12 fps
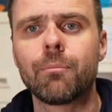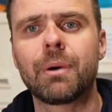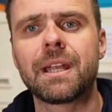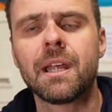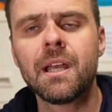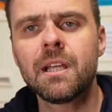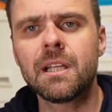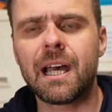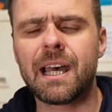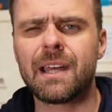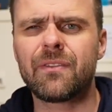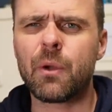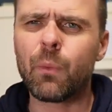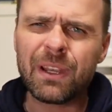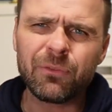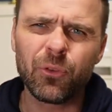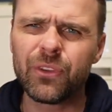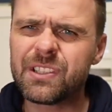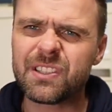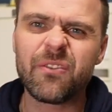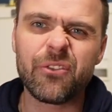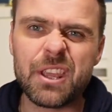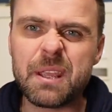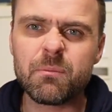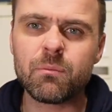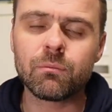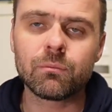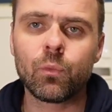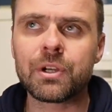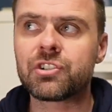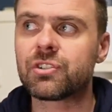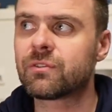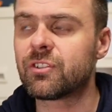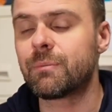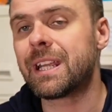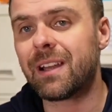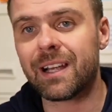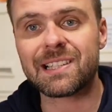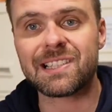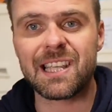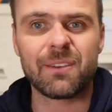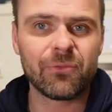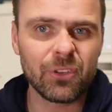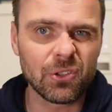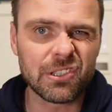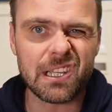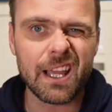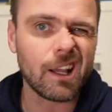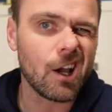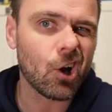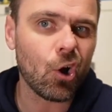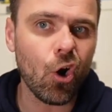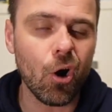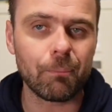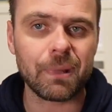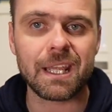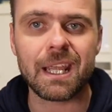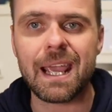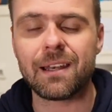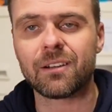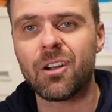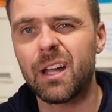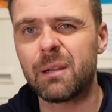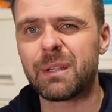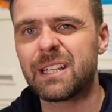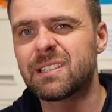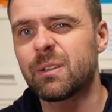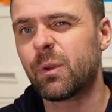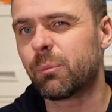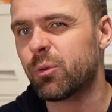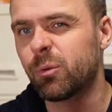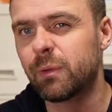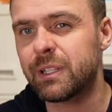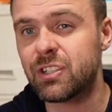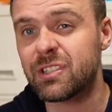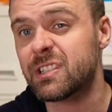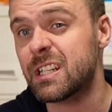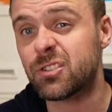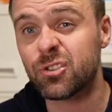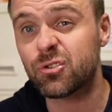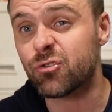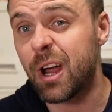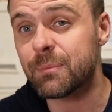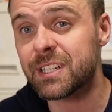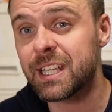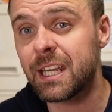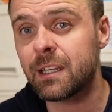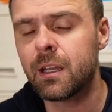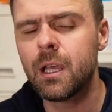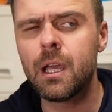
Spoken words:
But they went for this theme, which to me, like I said, feels like a copy, and it kind of means that we'll probably just see two tribes again,